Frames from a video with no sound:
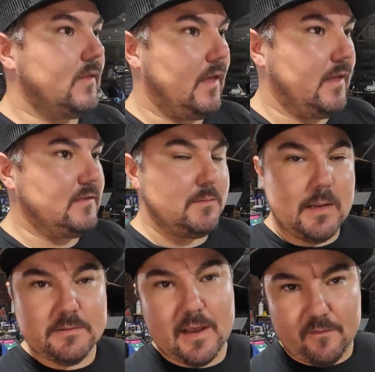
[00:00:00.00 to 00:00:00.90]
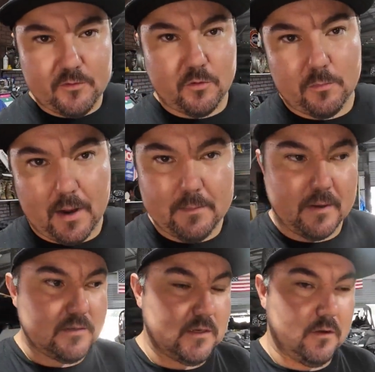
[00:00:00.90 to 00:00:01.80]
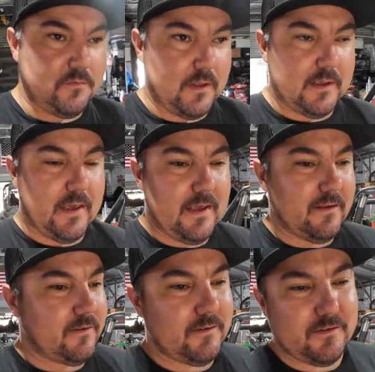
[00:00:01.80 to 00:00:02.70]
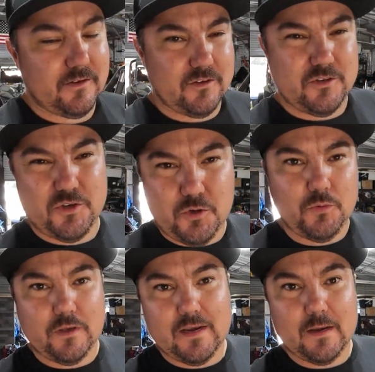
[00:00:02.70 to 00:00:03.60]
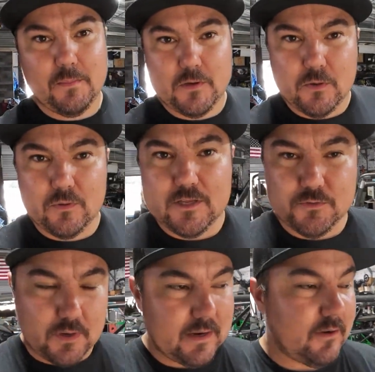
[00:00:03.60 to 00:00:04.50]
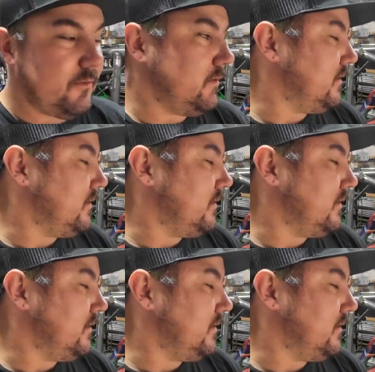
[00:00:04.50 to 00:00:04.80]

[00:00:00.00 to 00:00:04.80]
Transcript: And sometimes I have to remind myself, like, hey, do you really need to be doing this right now?